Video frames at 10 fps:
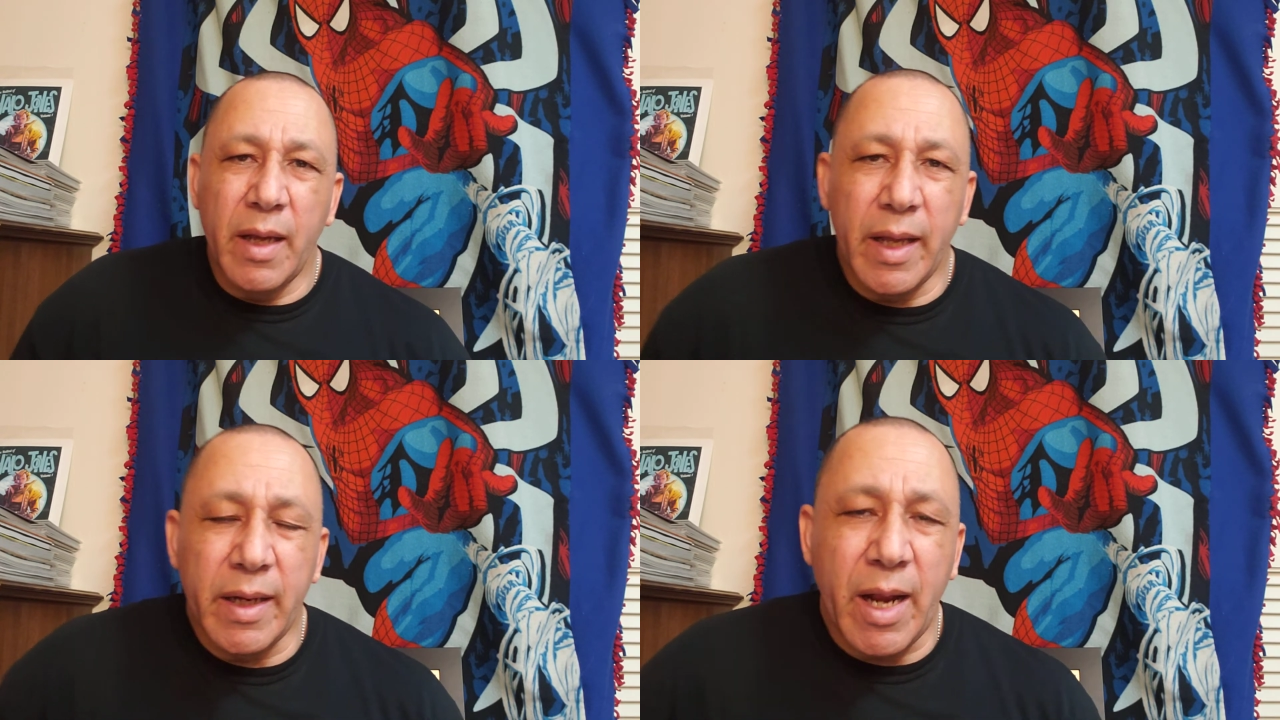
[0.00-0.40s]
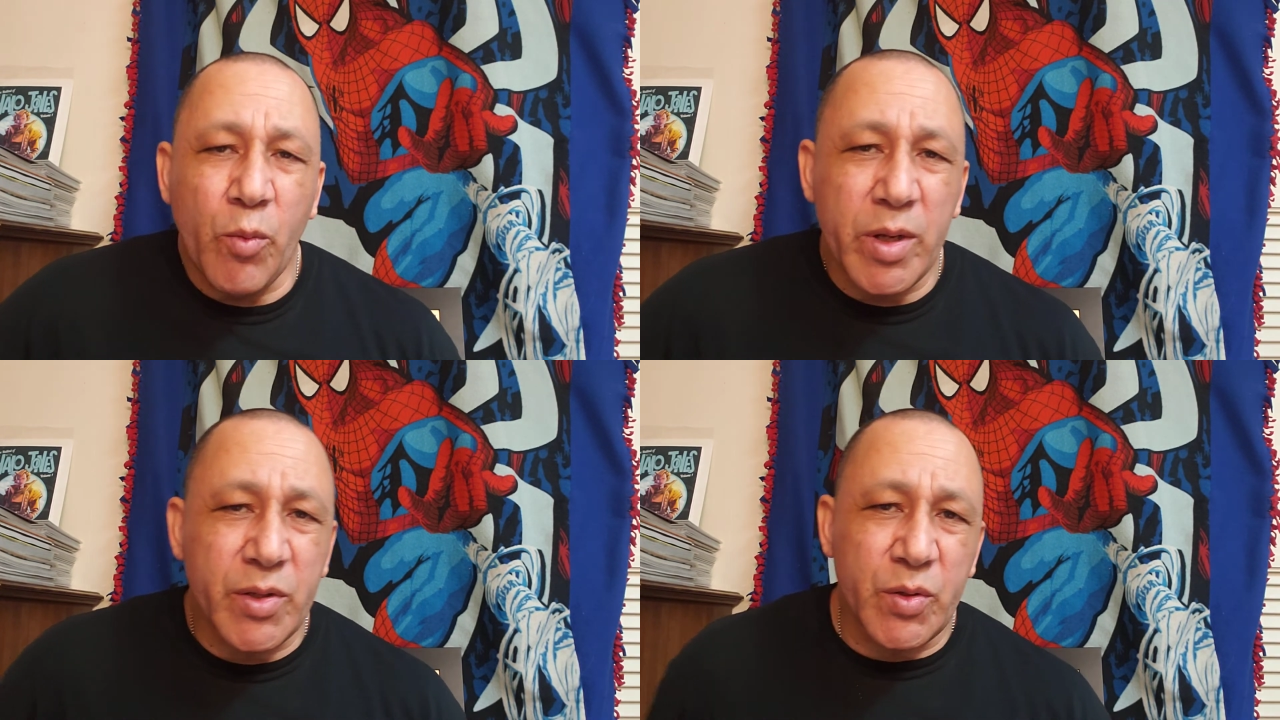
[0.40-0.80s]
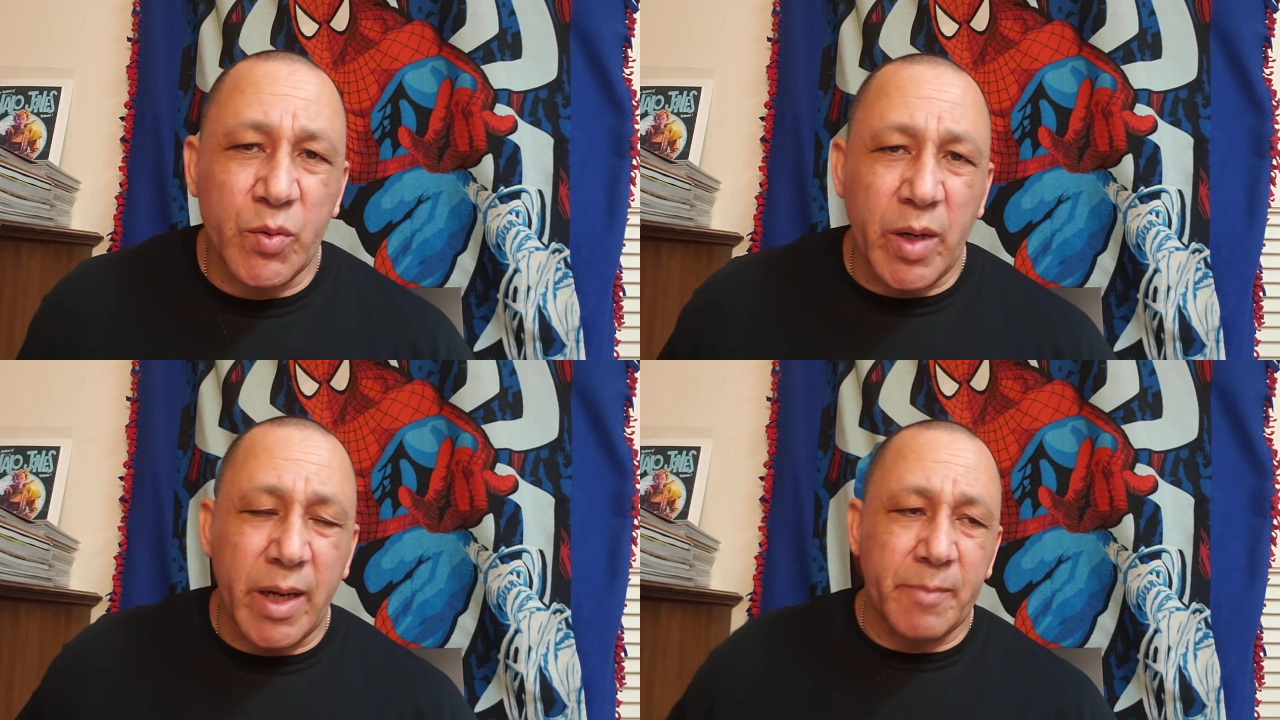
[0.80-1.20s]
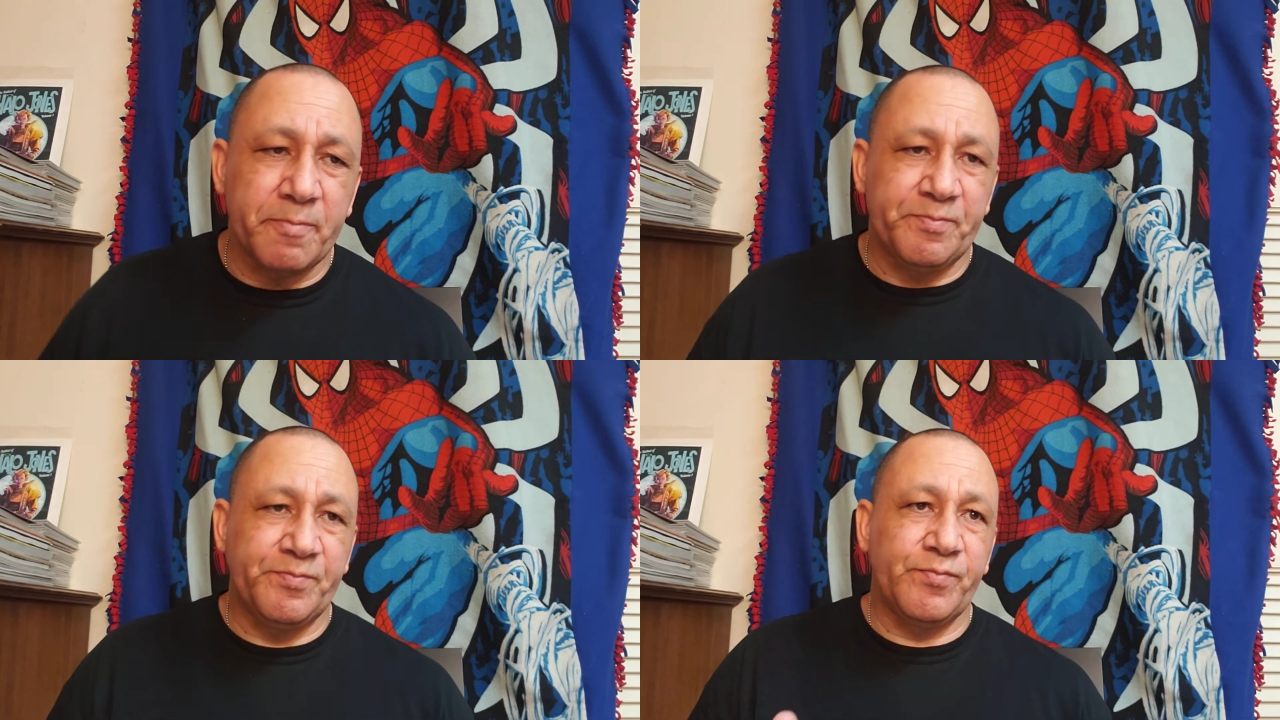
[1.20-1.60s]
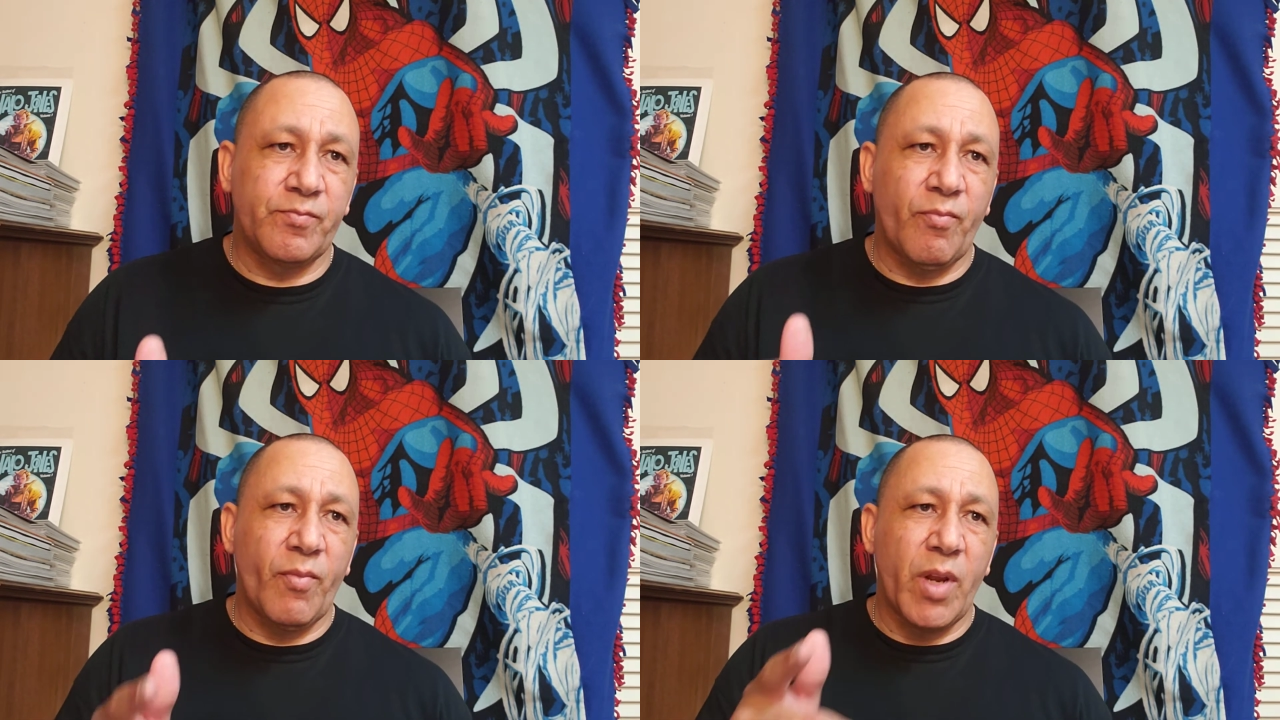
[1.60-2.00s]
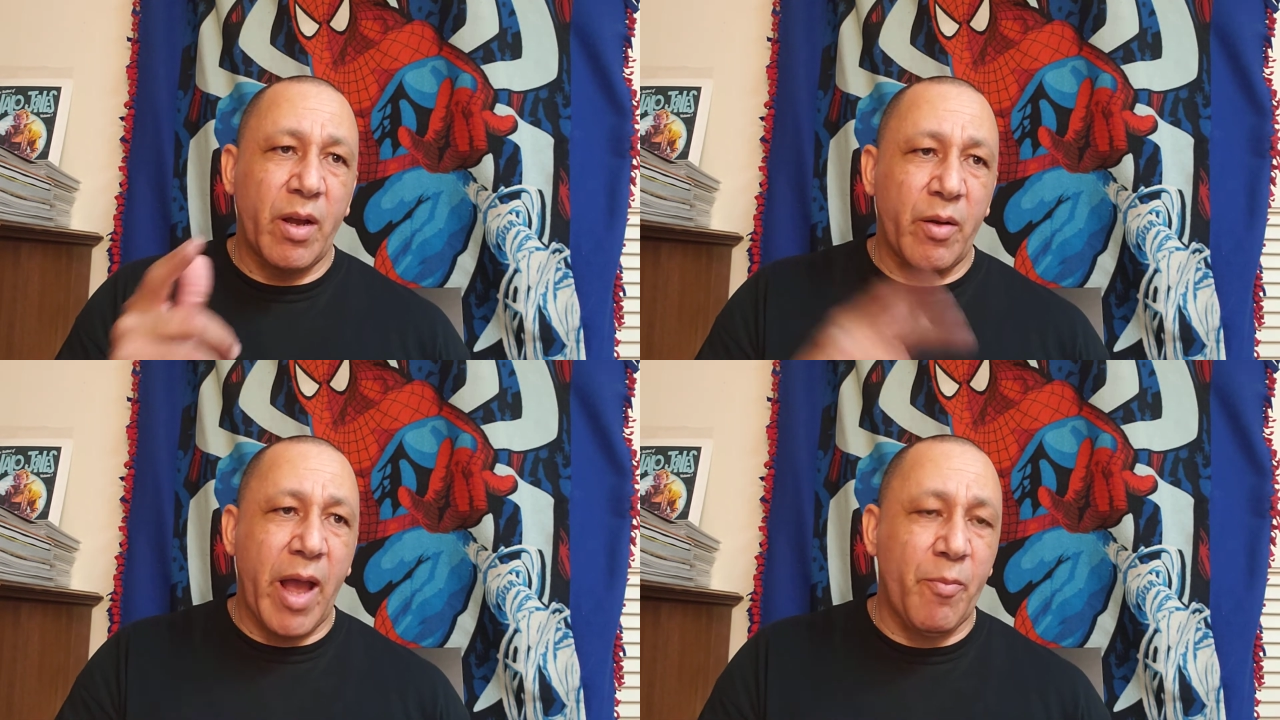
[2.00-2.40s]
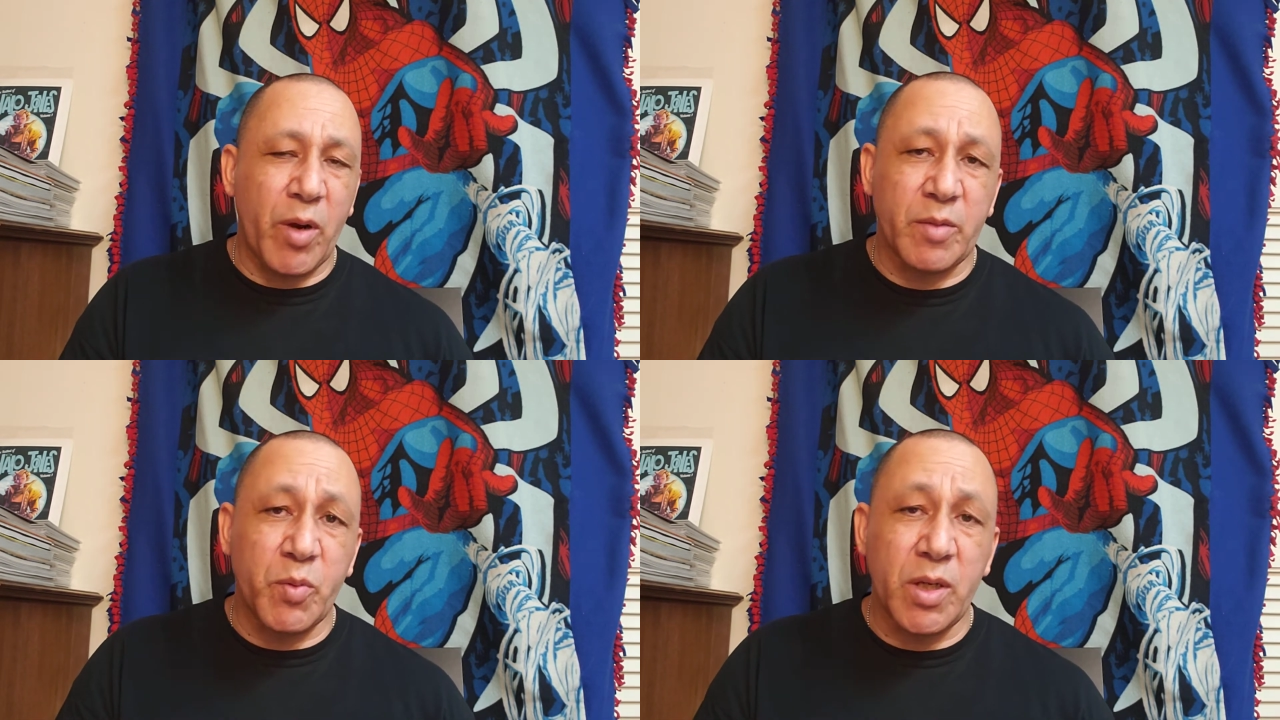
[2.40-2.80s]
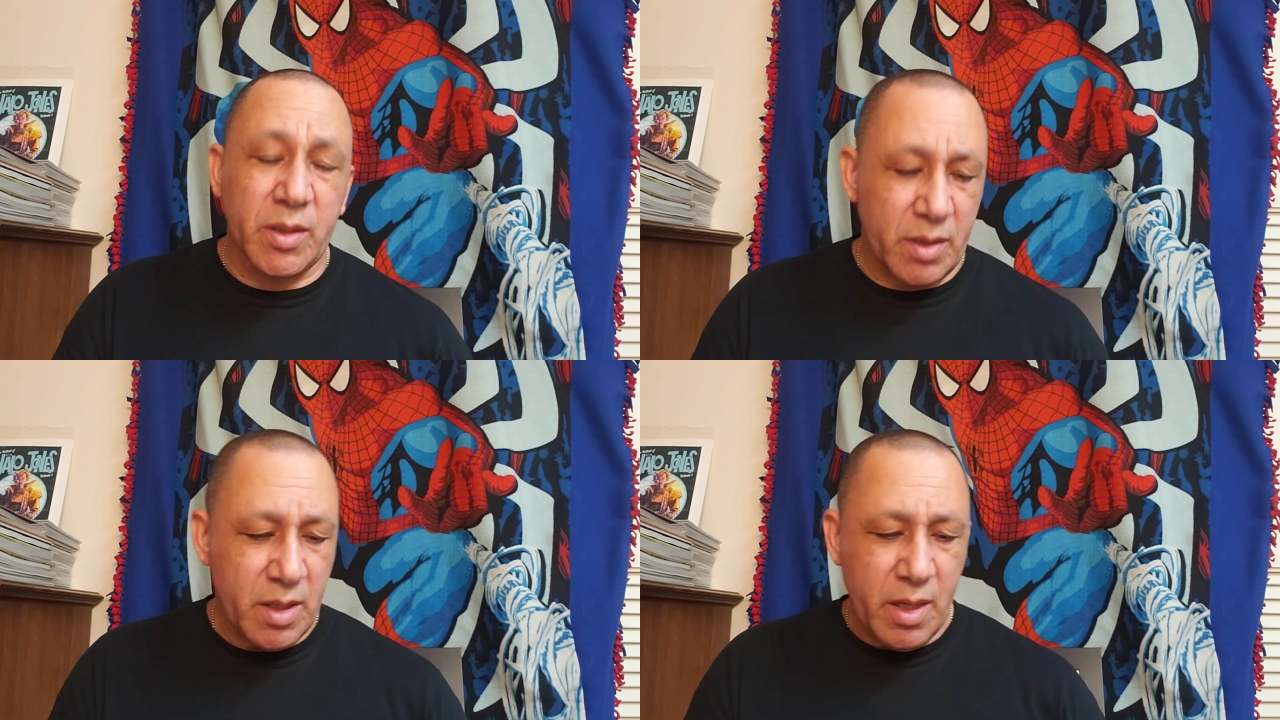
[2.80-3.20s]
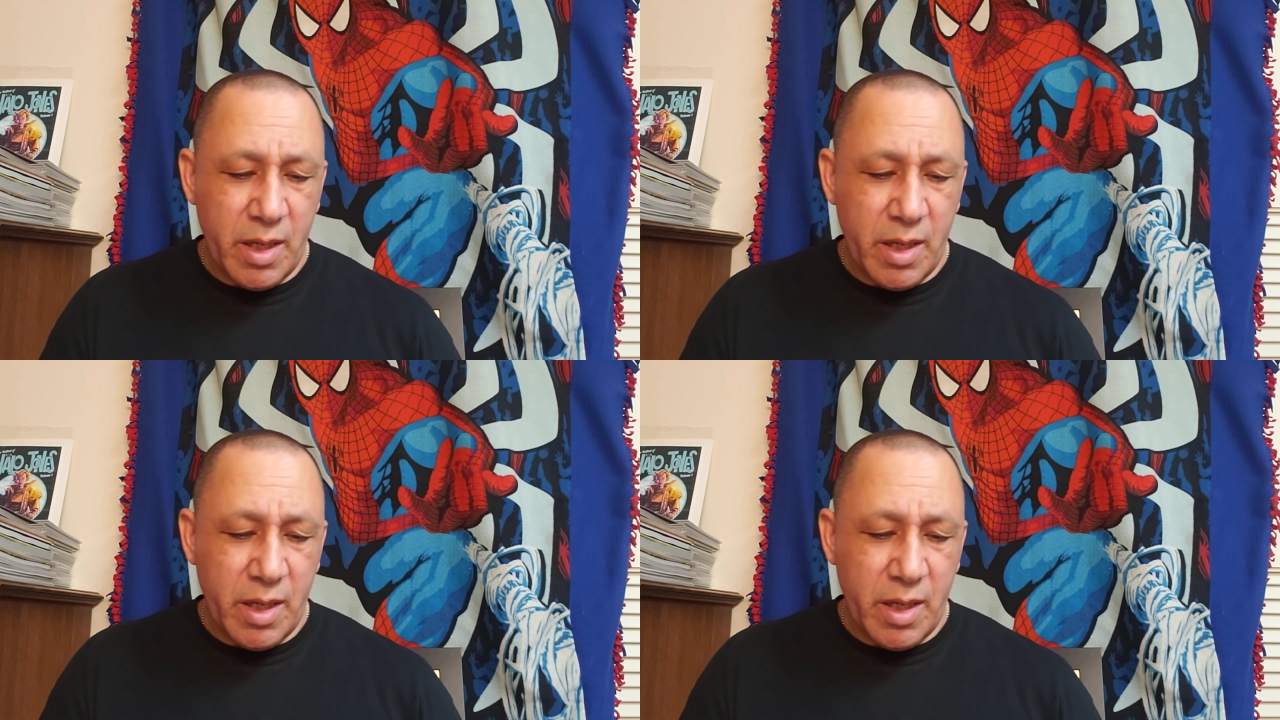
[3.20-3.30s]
And then I went to Half Price Books,